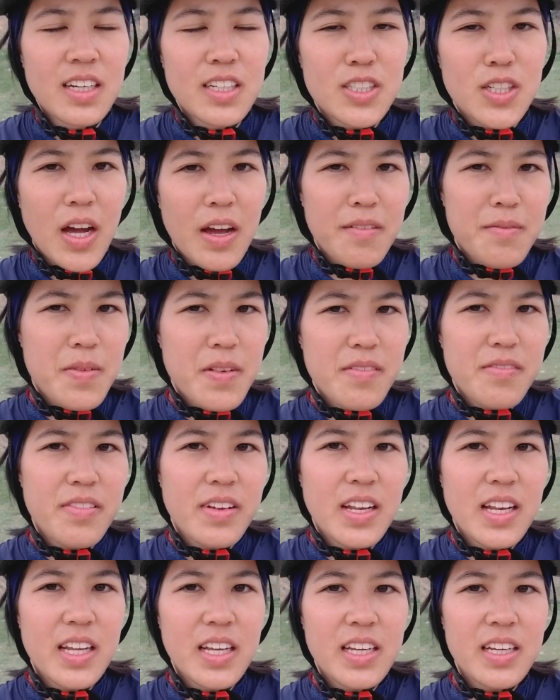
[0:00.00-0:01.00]
So I've been
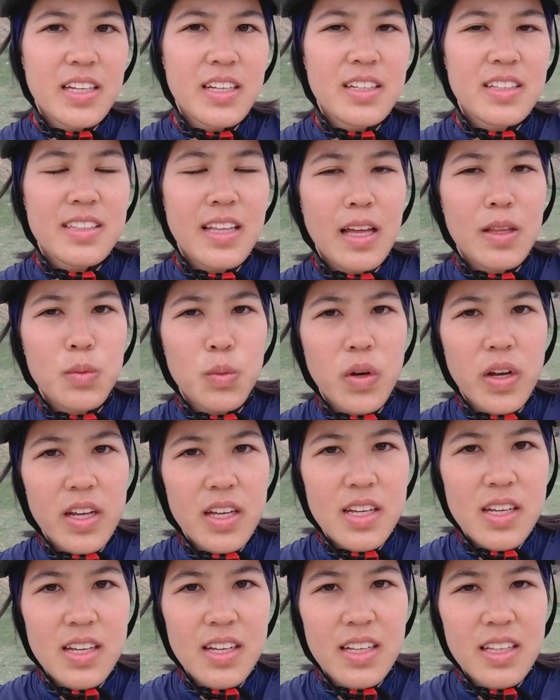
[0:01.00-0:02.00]
feeling that
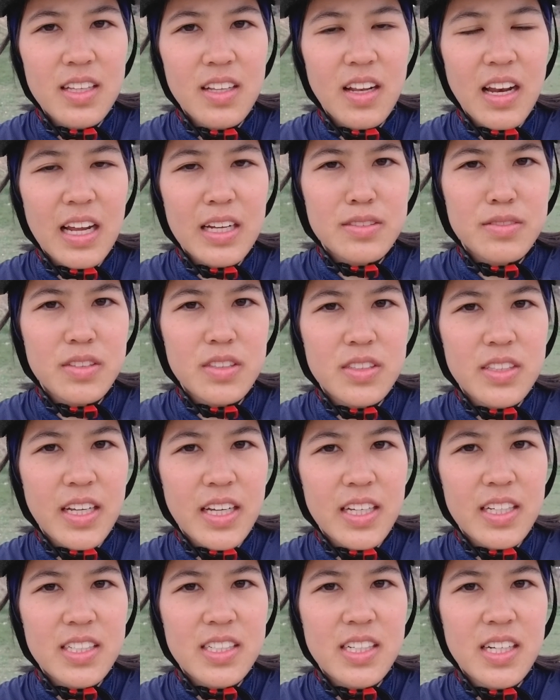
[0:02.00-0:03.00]
way in the last few
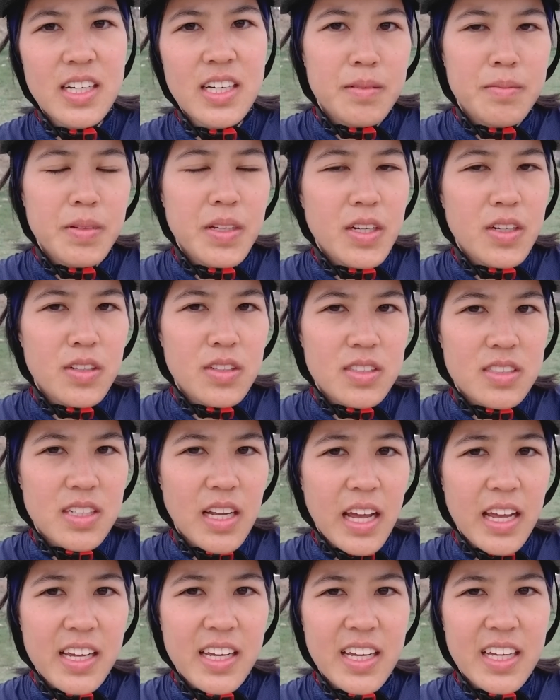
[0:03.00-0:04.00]
days, because
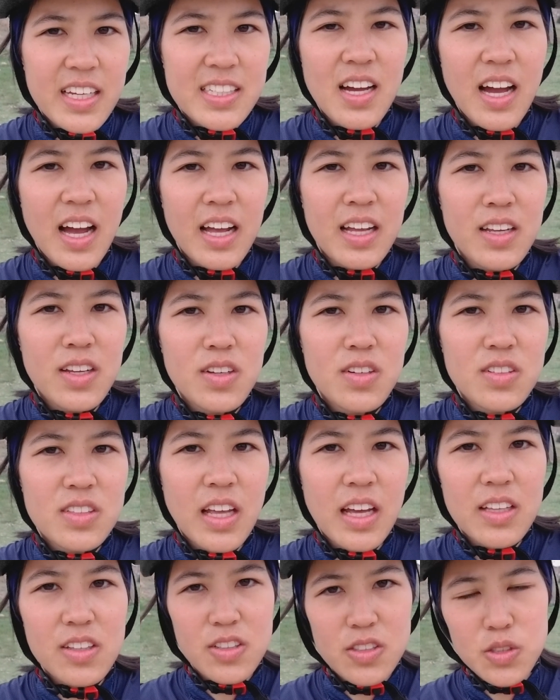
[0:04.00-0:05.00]
I guess I knew
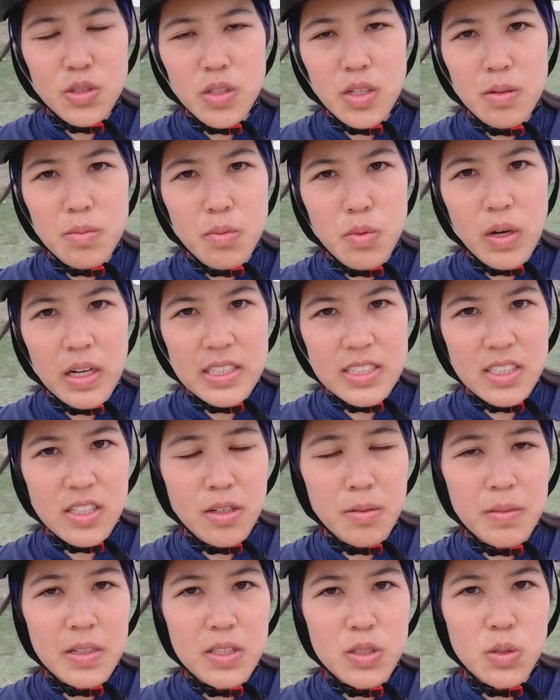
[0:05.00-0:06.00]
that the trip was
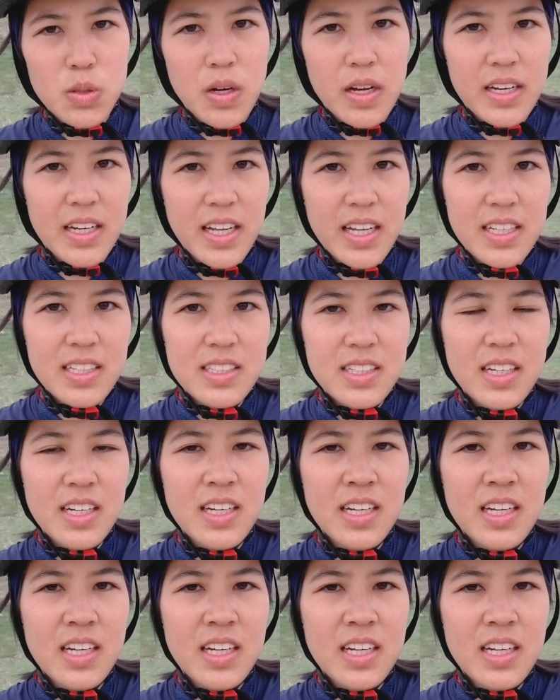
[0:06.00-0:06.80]
coming to an end,